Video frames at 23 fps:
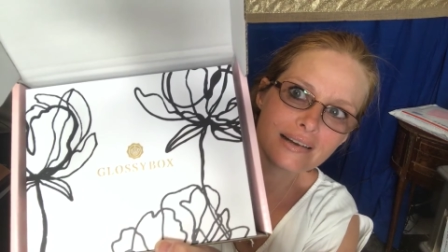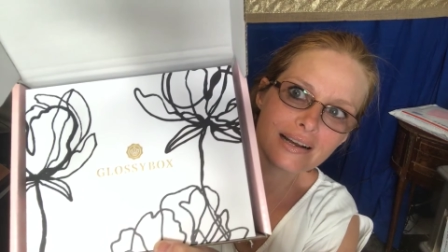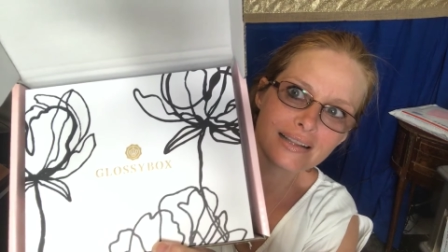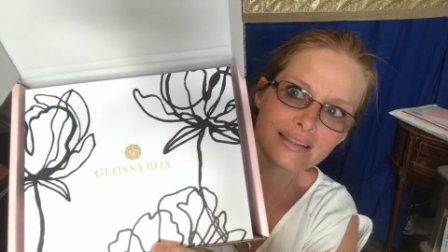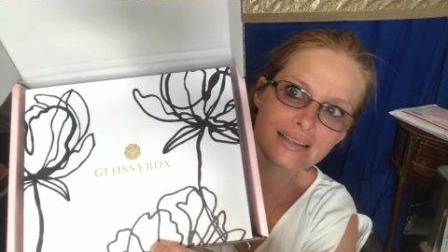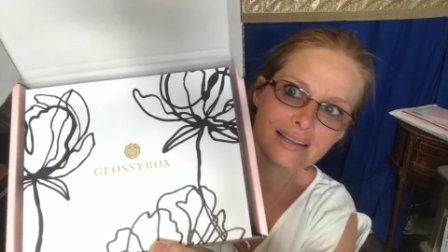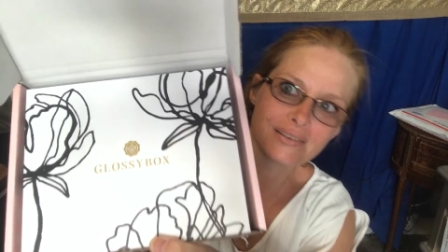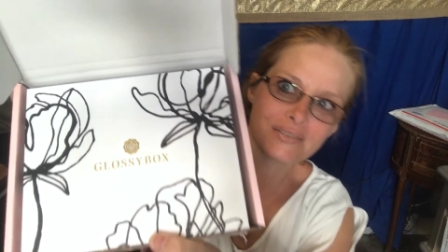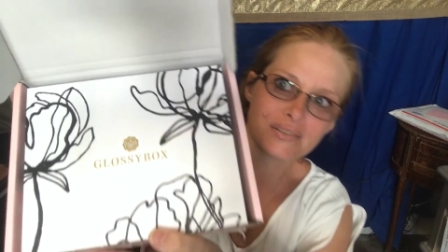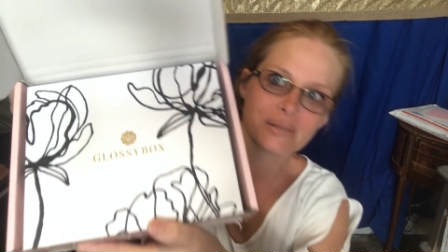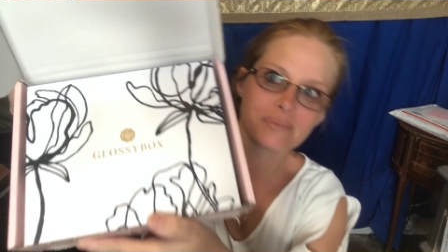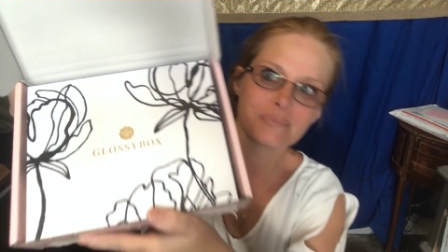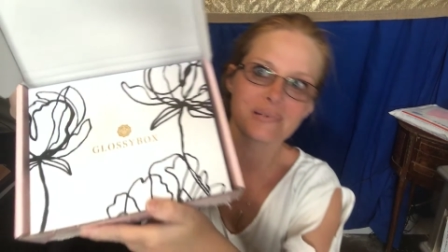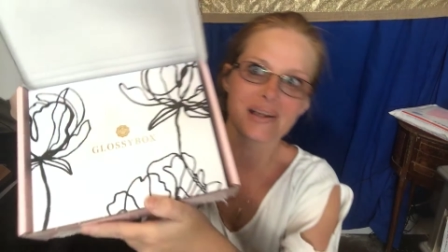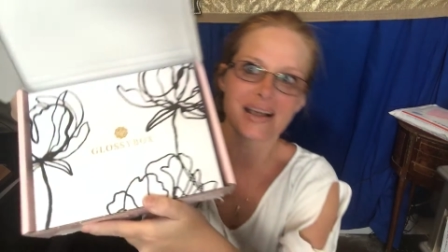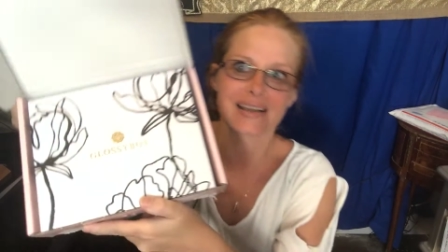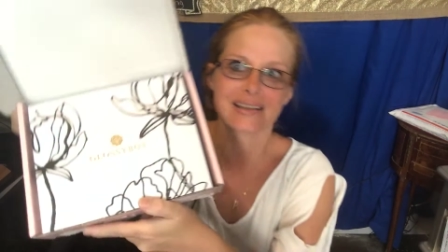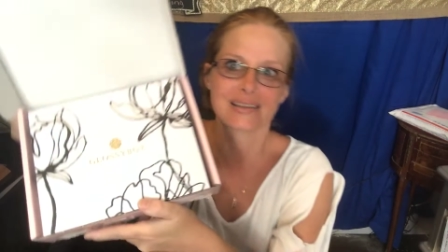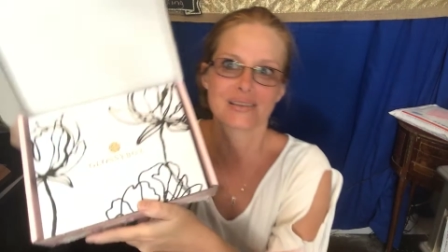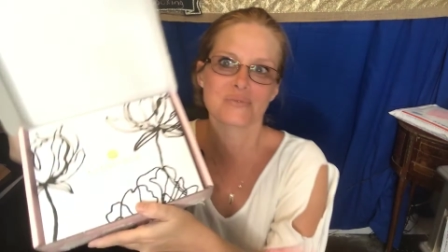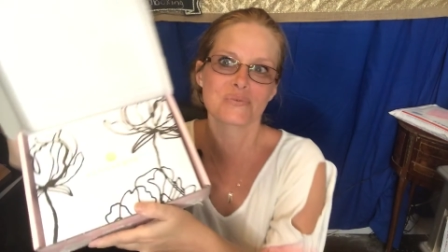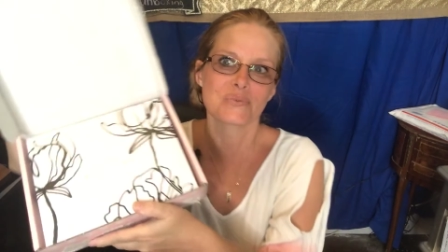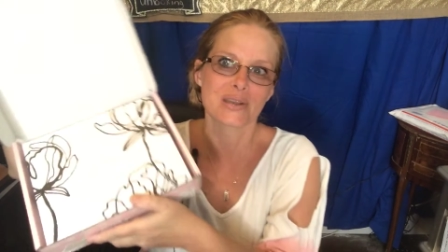I love the
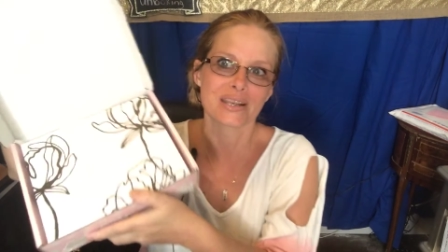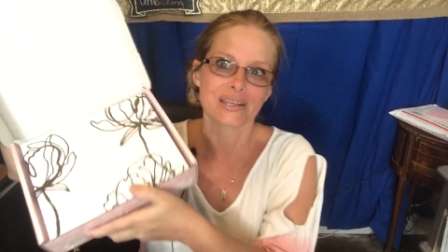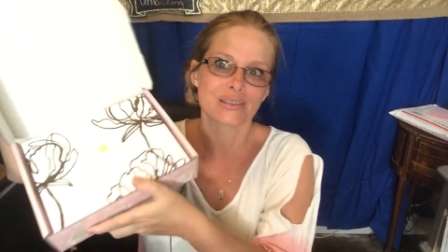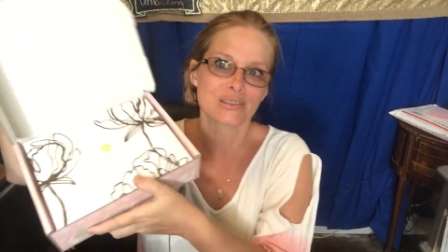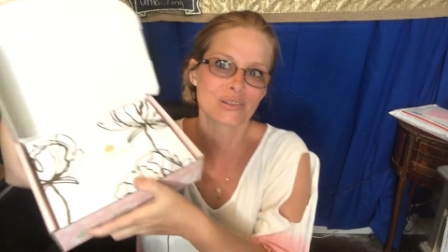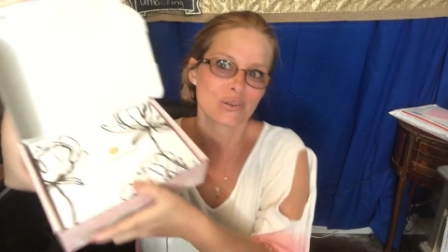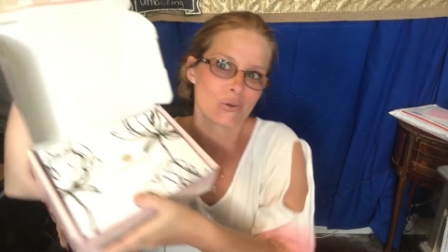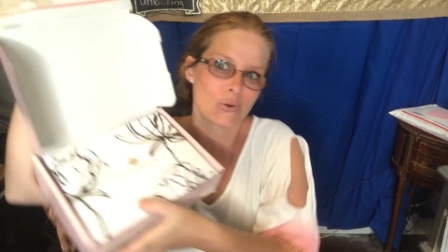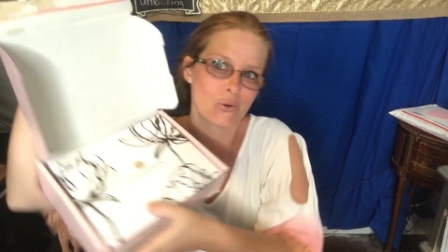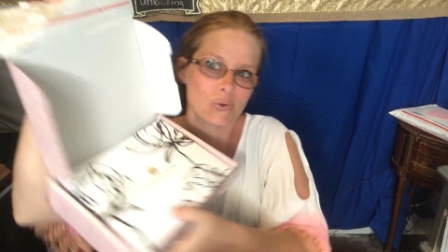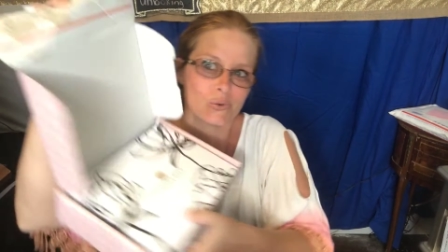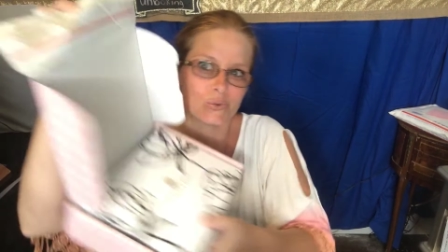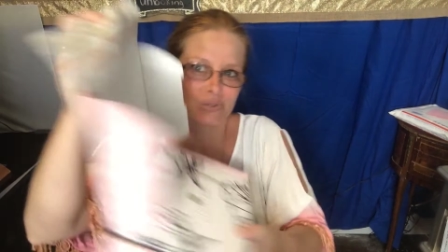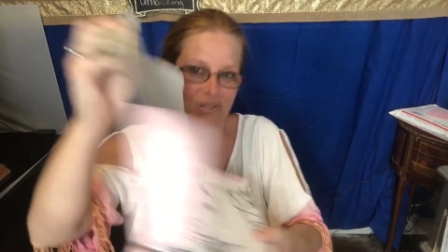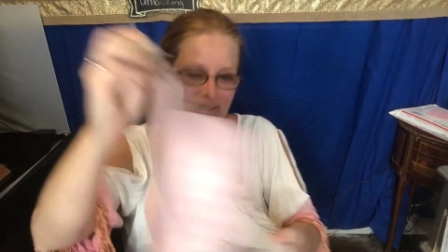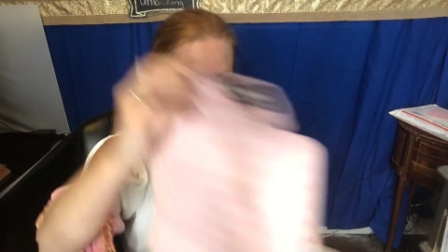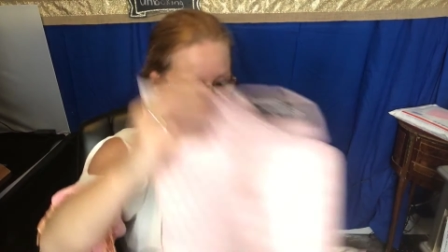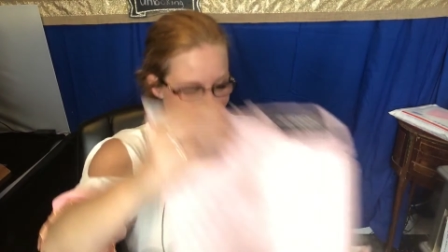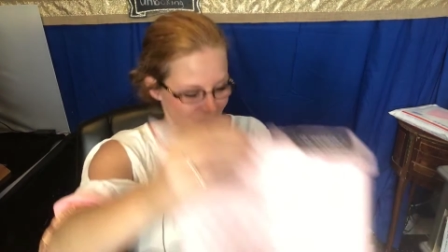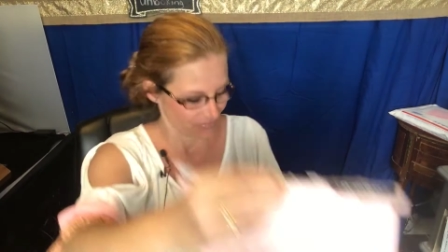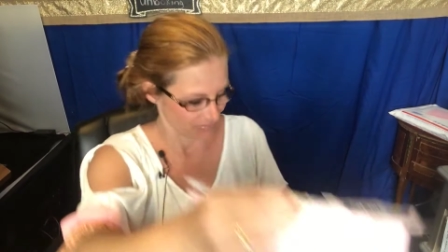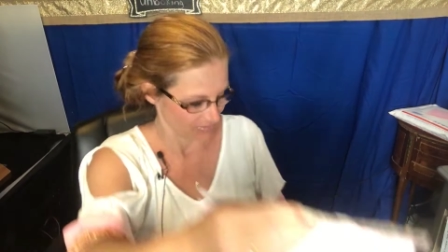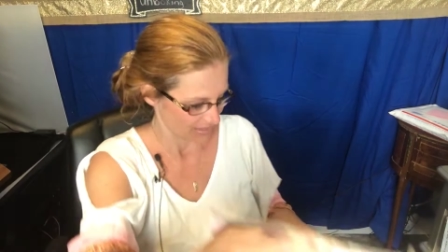black and white and the gold
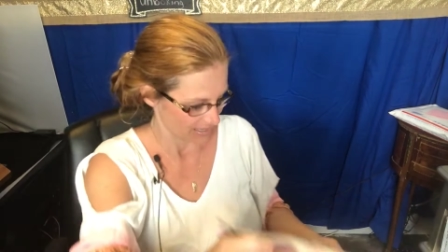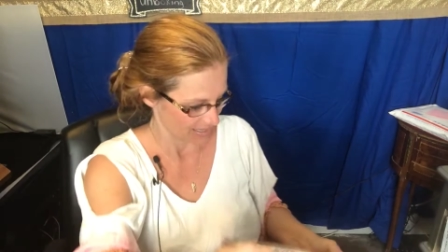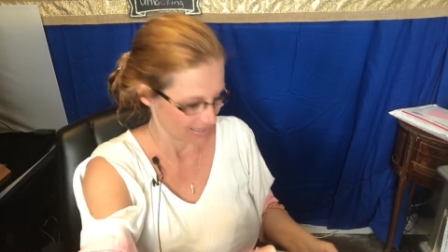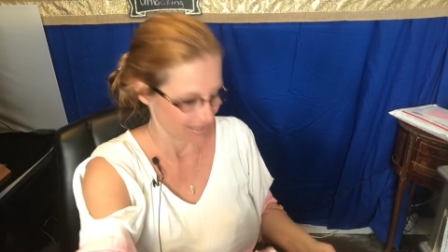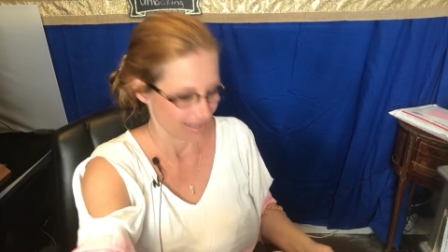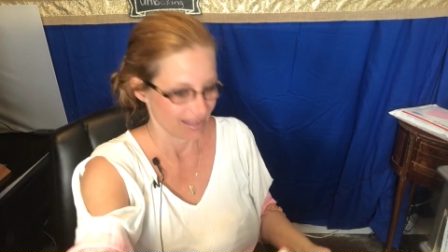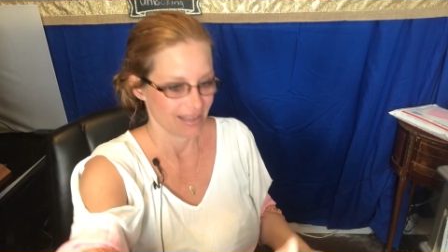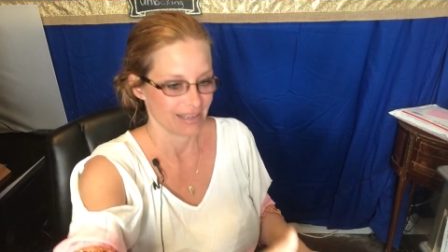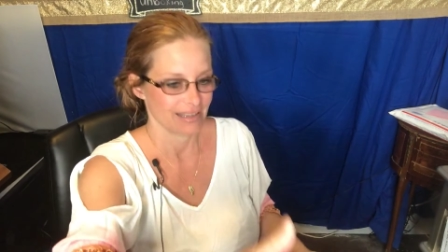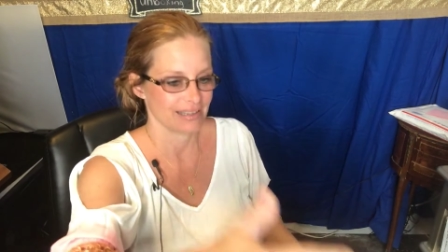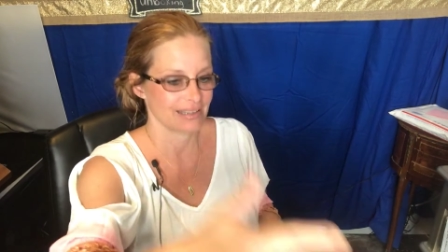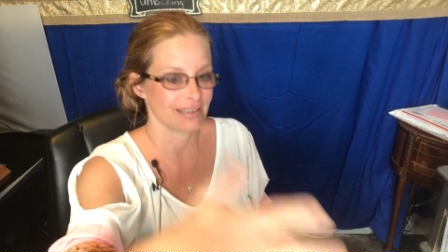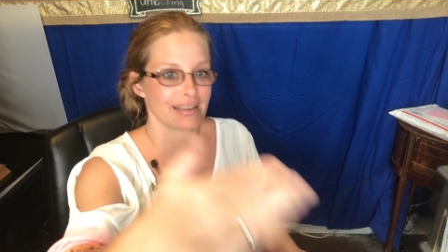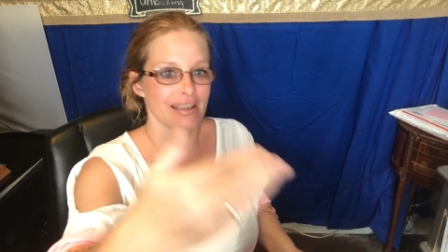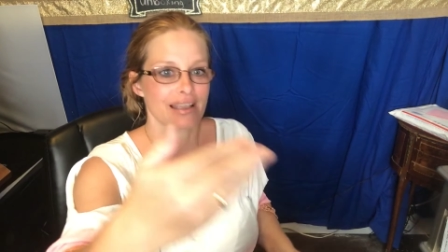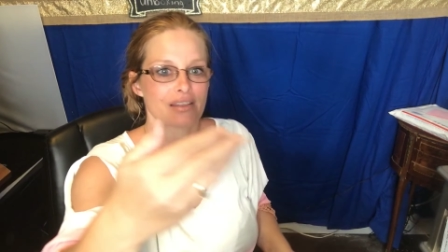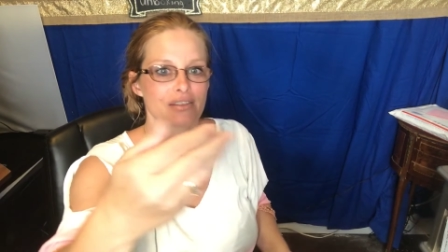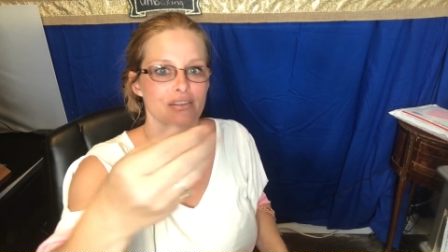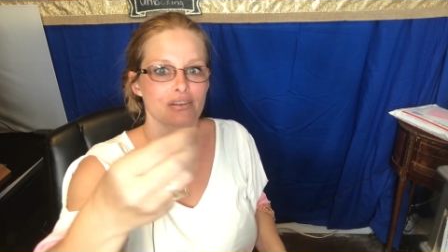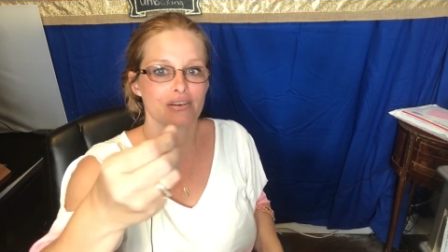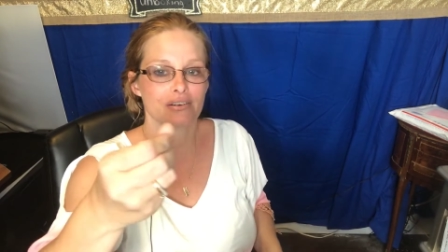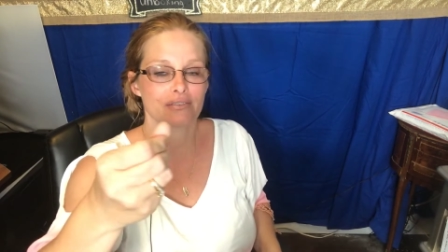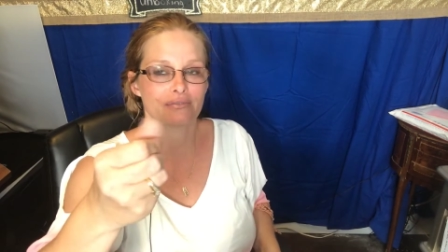
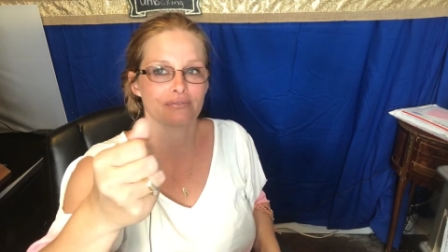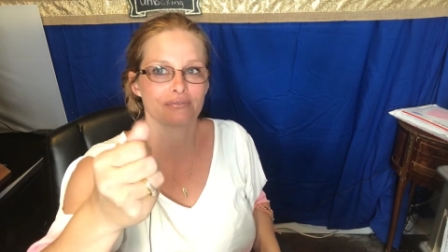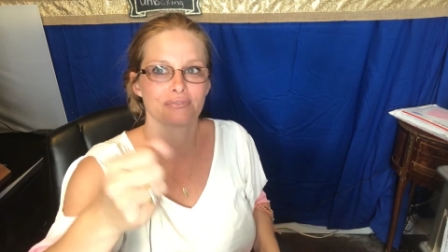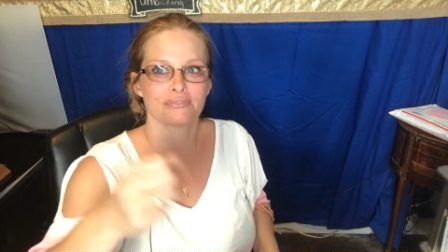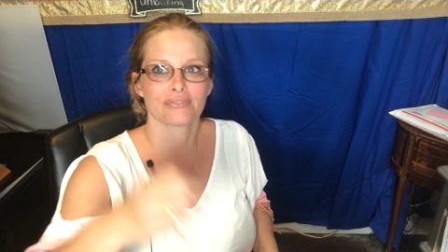together.